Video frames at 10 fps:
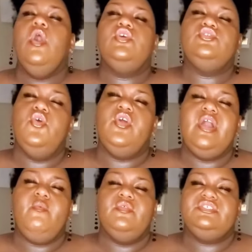Lord,
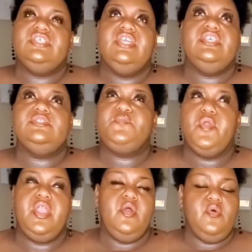I want to say this
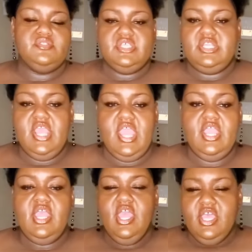prayer on
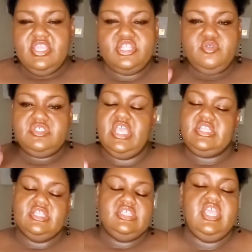today that you
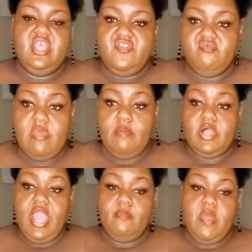take the tears from our
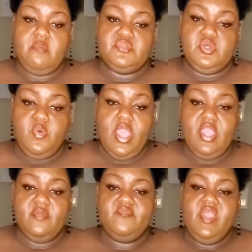black moms away,